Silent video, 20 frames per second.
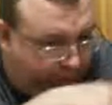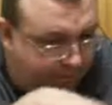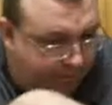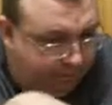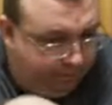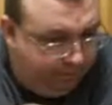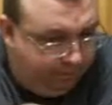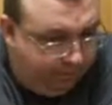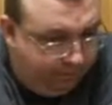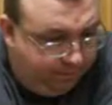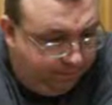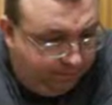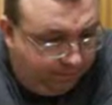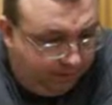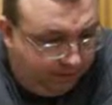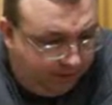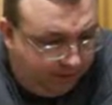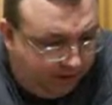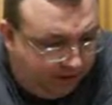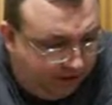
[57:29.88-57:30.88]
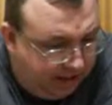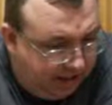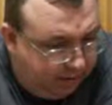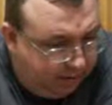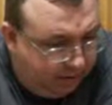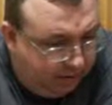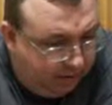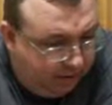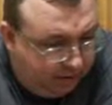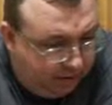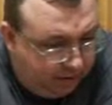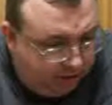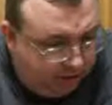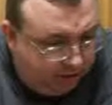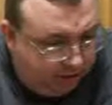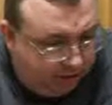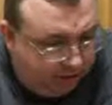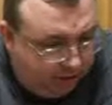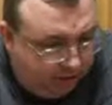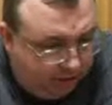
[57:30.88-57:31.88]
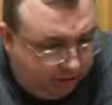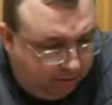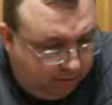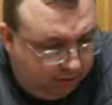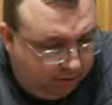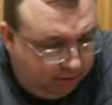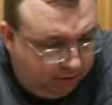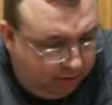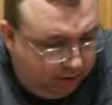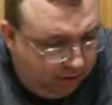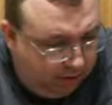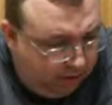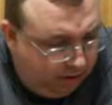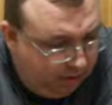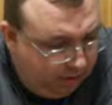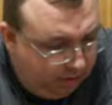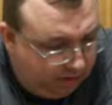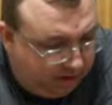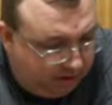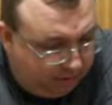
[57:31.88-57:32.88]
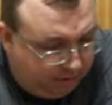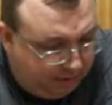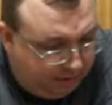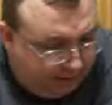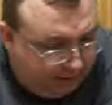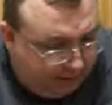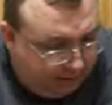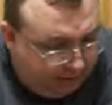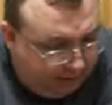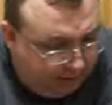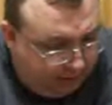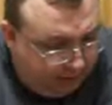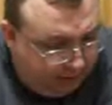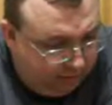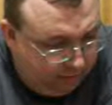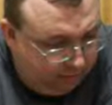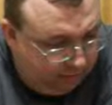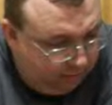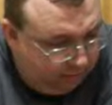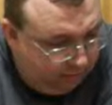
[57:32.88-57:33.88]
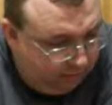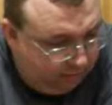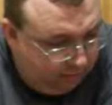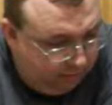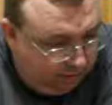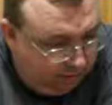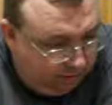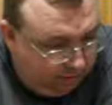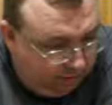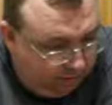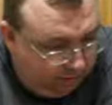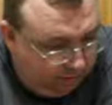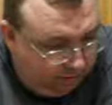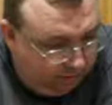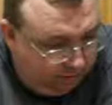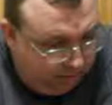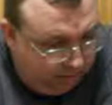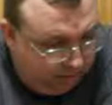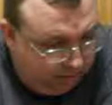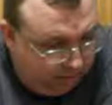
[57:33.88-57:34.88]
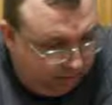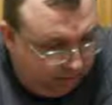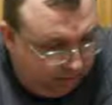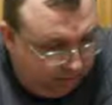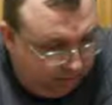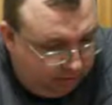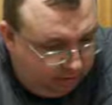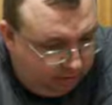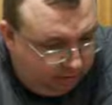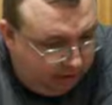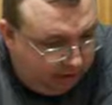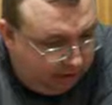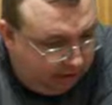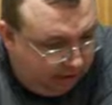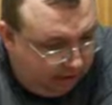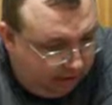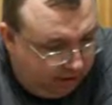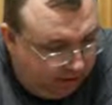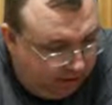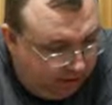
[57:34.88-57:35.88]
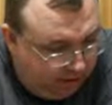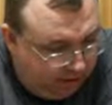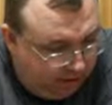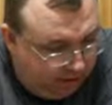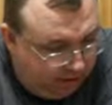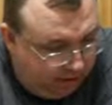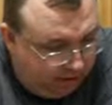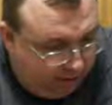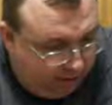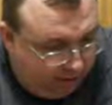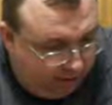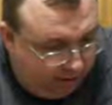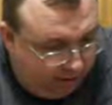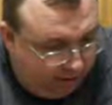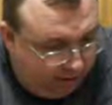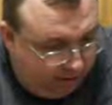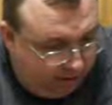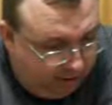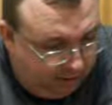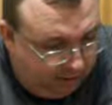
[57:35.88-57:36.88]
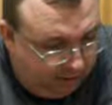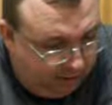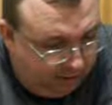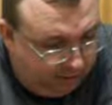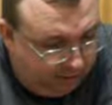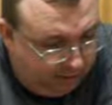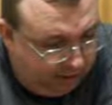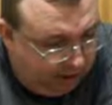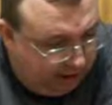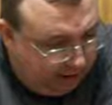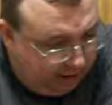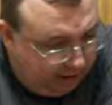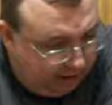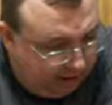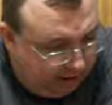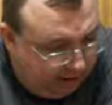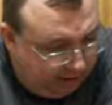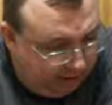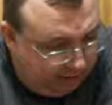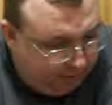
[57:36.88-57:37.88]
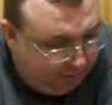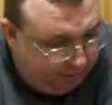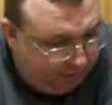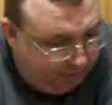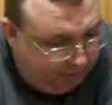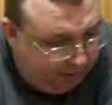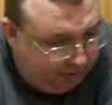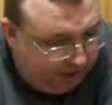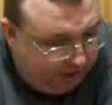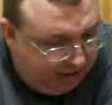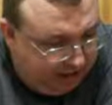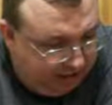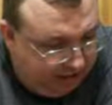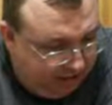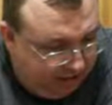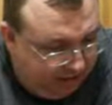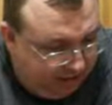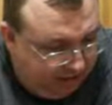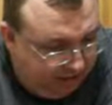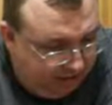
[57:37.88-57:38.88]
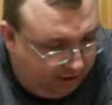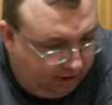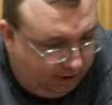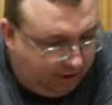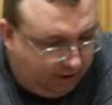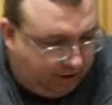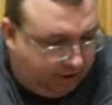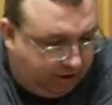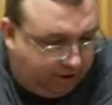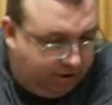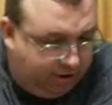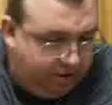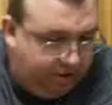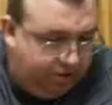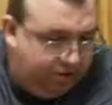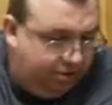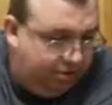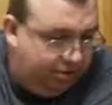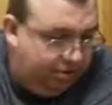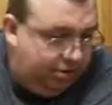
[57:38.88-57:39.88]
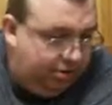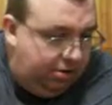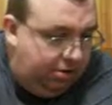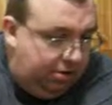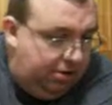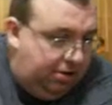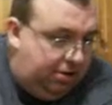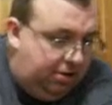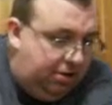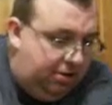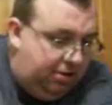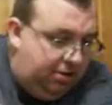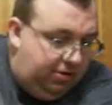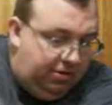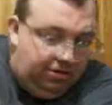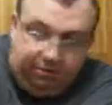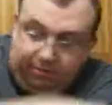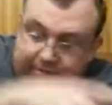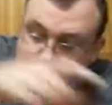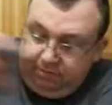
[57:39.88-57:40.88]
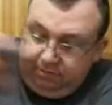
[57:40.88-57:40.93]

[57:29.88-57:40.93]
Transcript: wait, this can't be lost. This comes back to me. You get to keep the hook? Yeah. Your hook is not lost if you die. Okay. comes back with ye. Okay, so you get uh, anything but the hook.